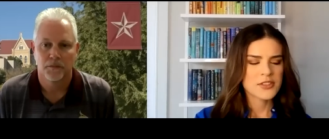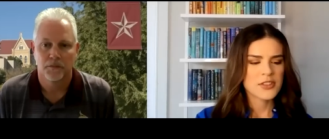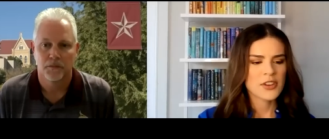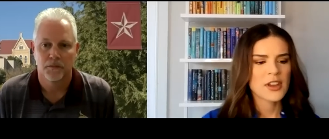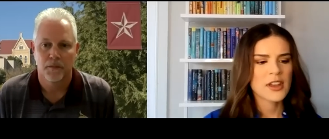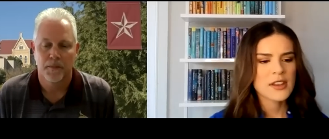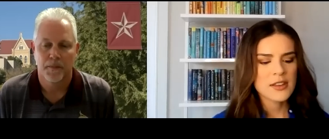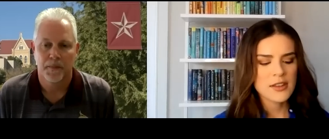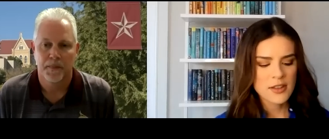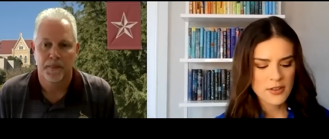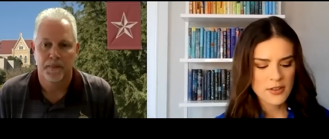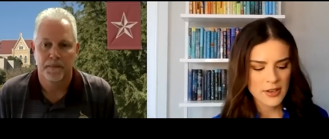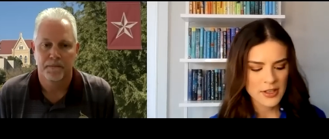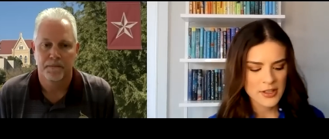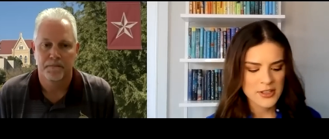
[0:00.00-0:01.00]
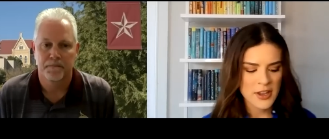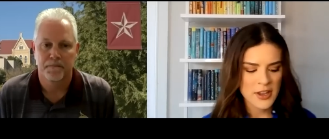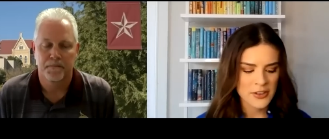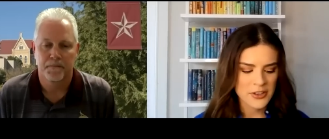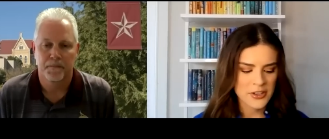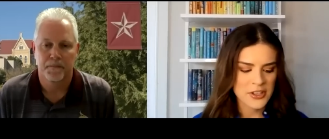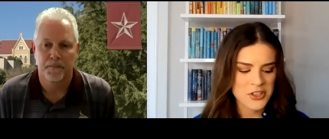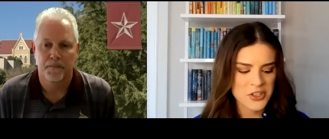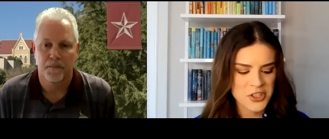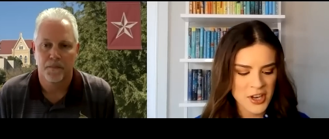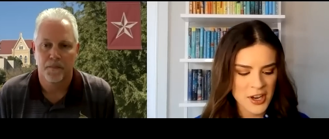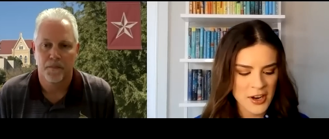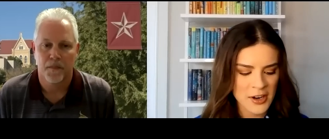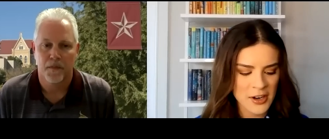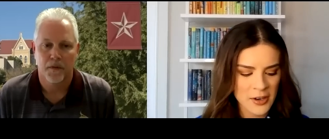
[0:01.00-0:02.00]
Speaker 1: Is there any other intel you could
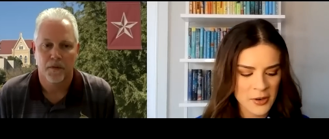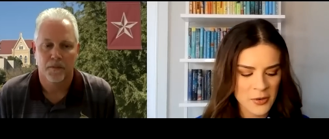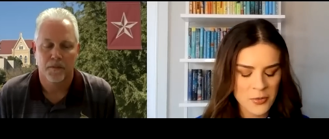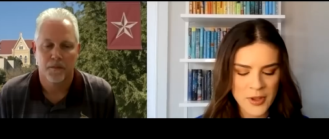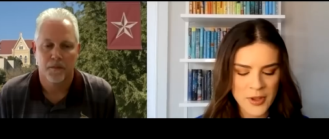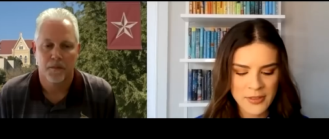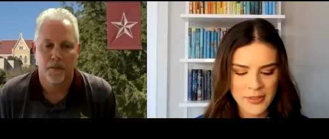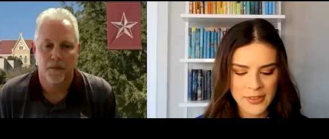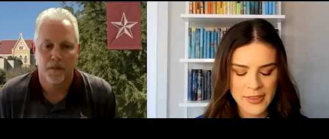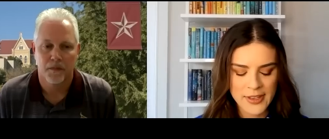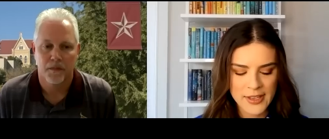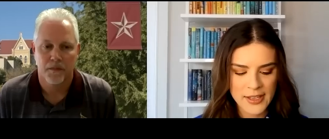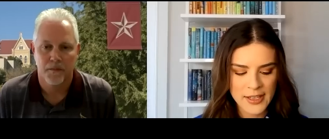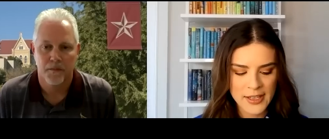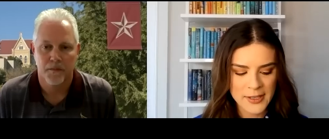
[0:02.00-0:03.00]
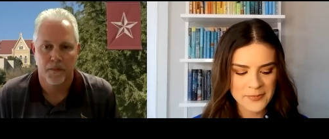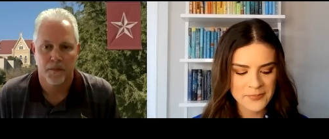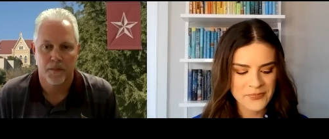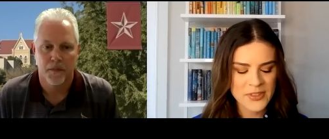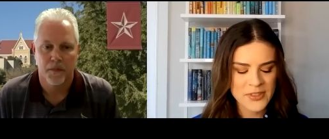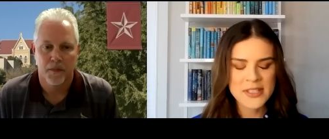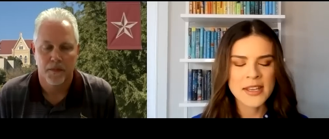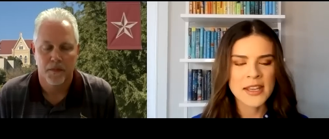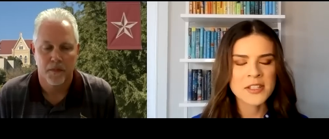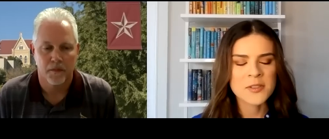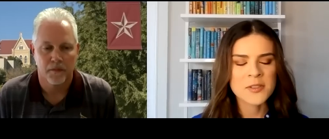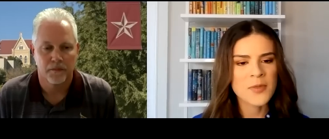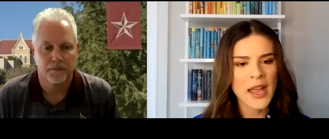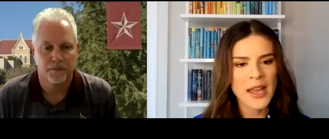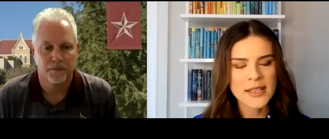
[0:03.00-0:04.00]
share with the um,
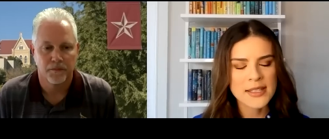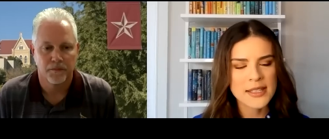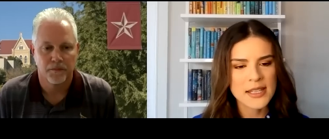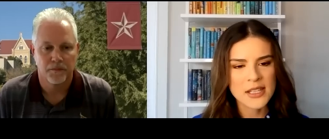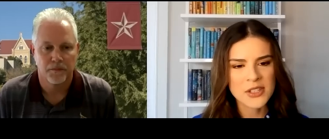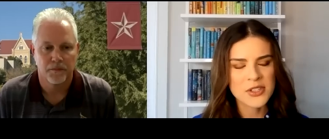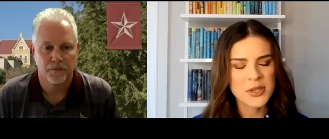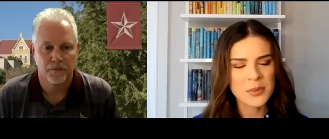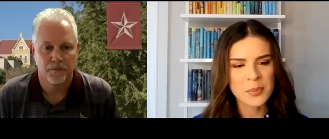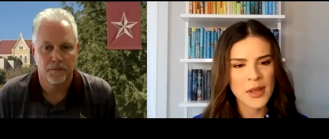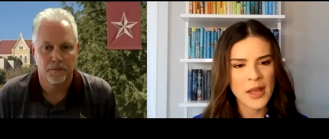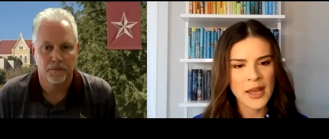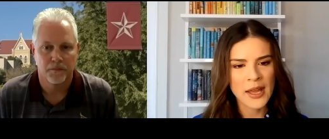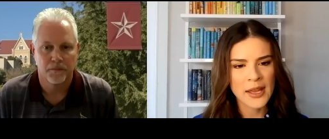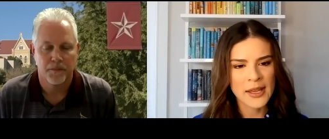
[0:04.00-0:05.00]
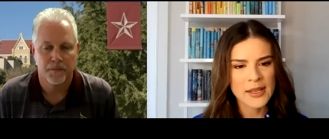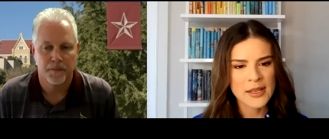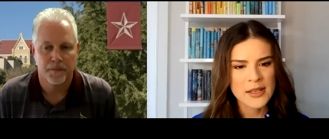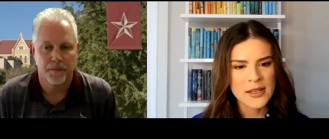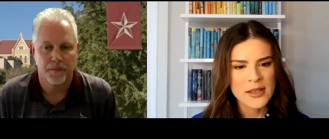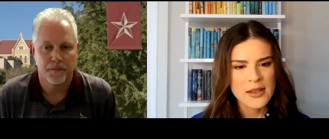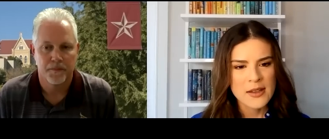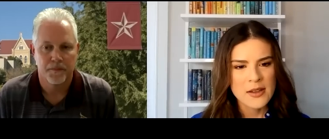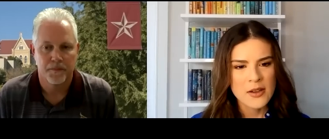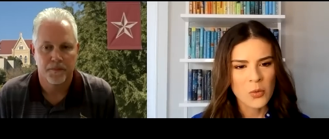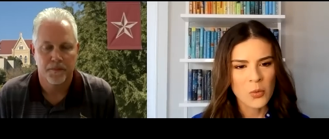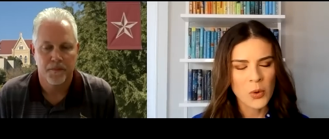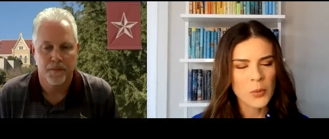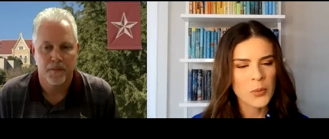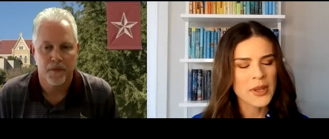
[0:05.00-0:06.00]
state's vaccine supply?
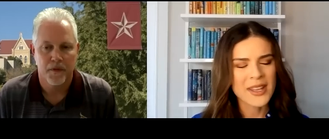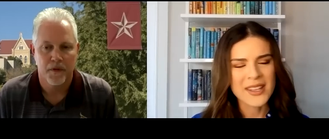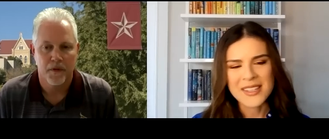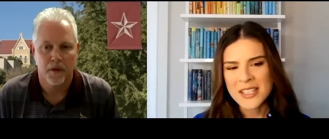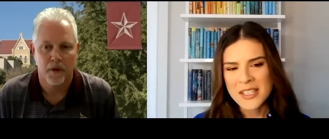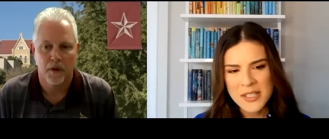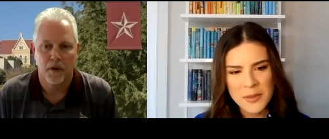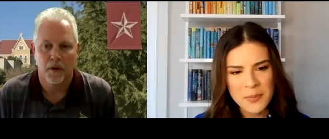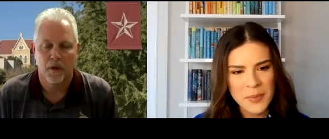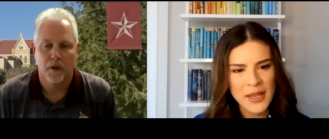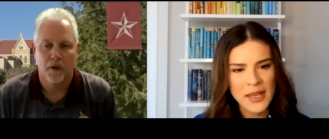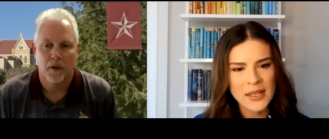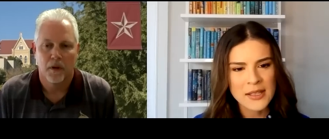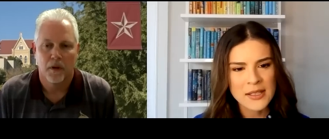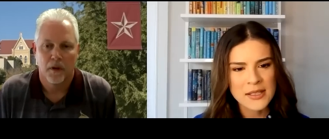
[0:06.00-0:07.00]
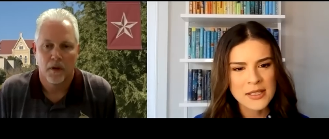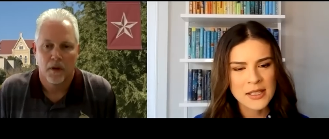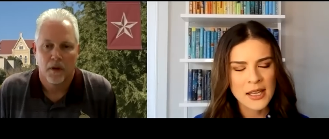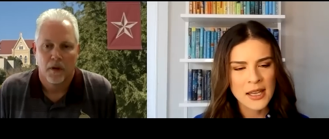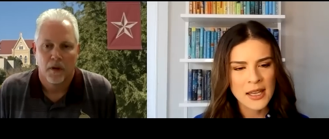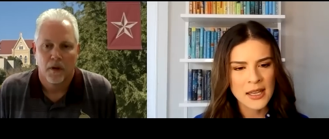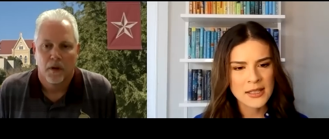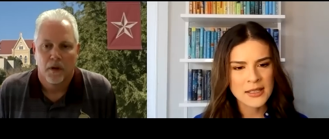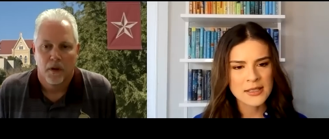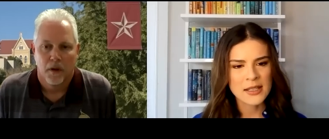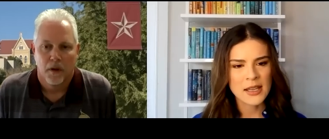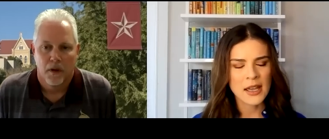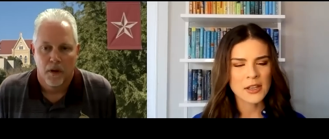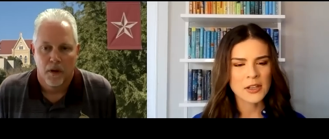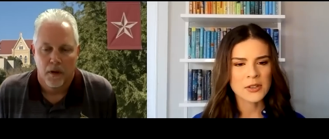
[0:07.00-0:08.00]
What we anticipate to get?
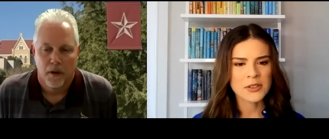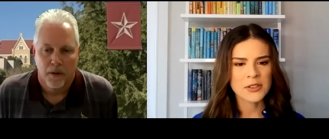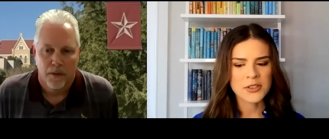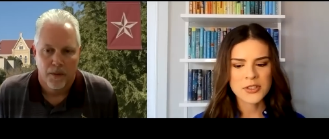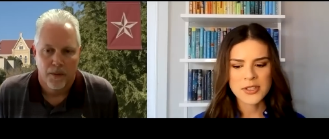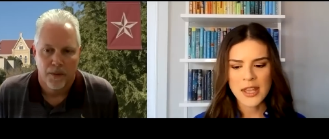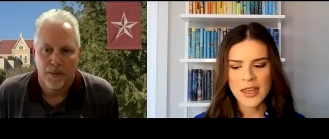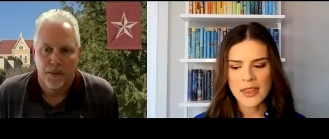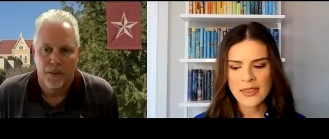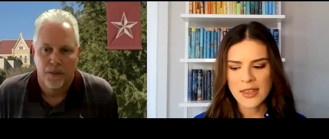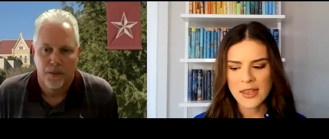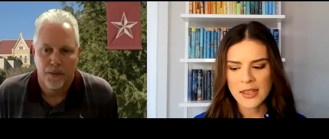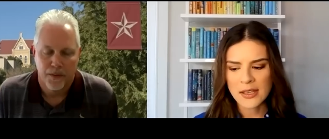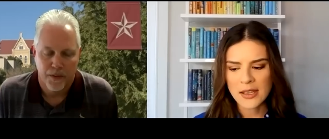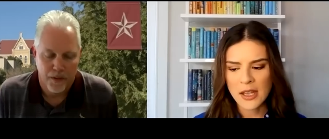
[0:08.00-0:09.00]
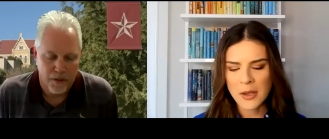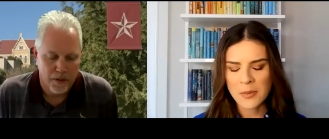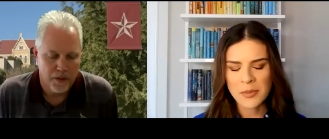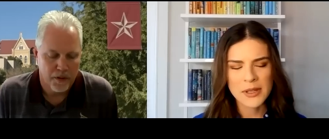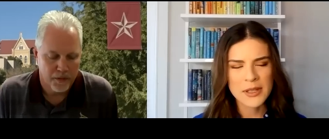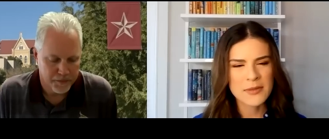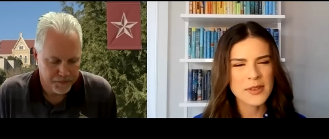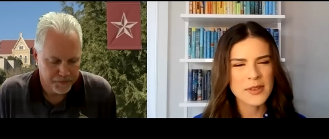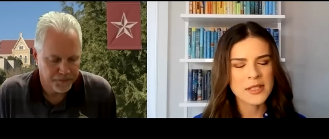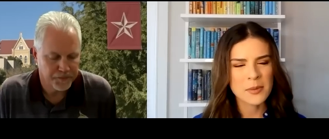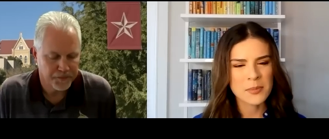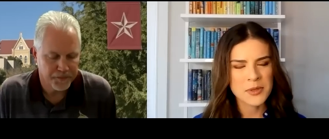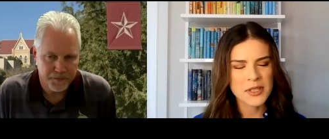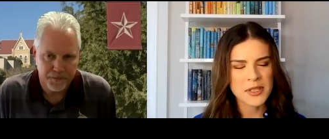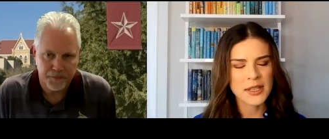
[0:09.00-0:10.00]
I understand that I believe it's
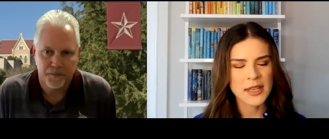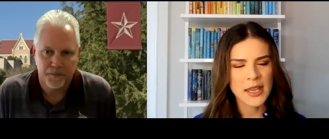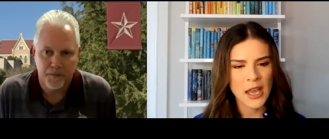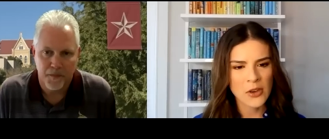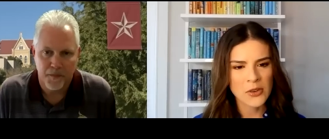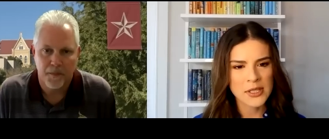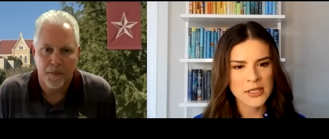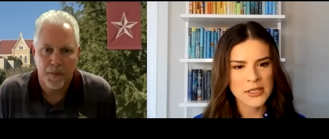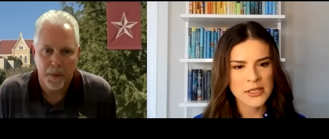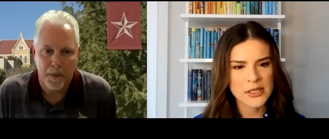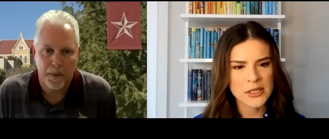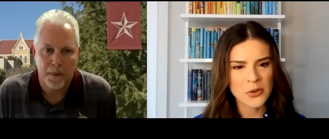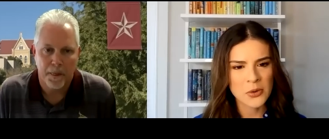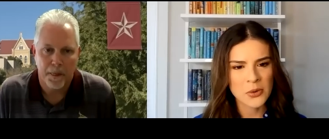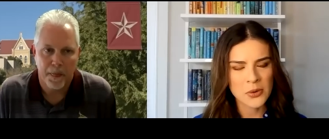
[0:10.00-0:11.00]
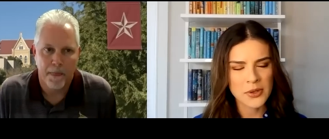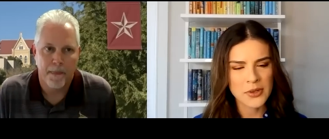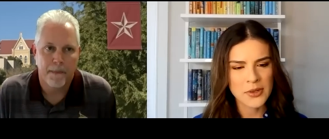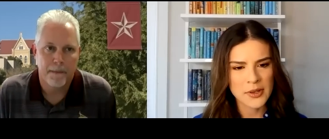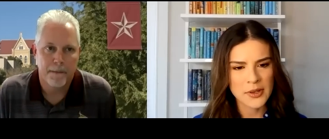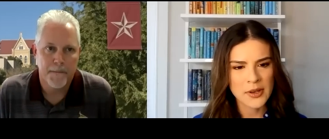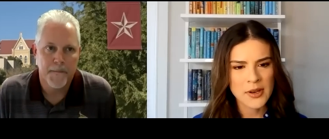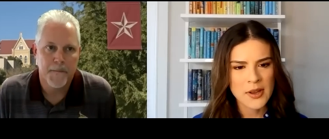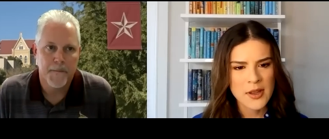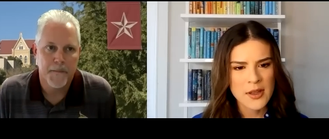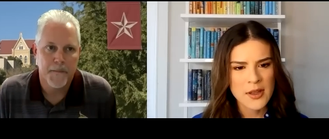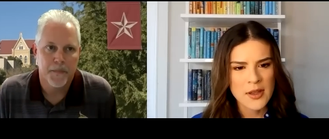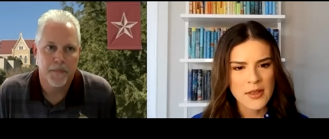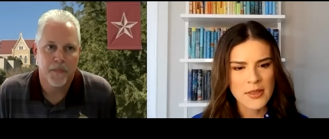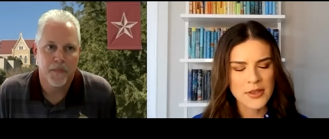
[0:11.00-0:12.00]
up to the counties to order
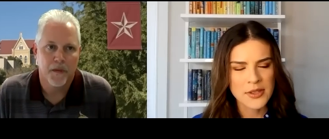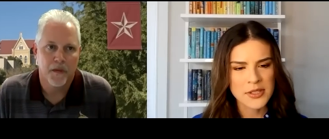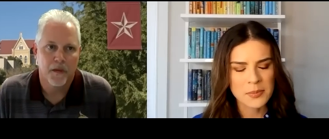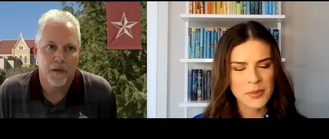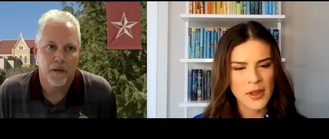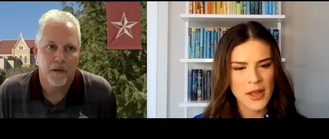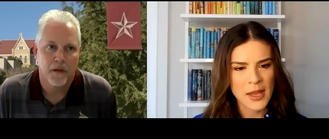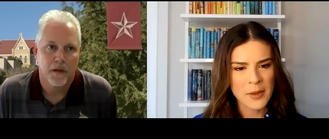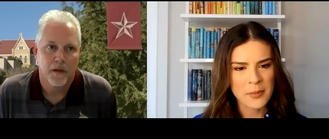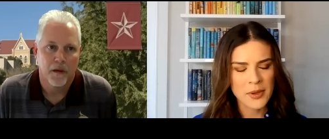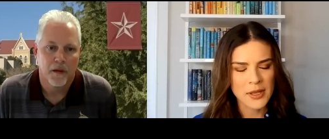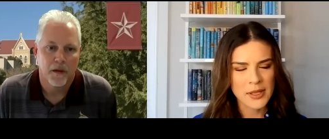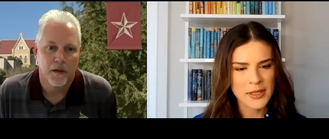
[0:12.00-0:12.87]
the supply,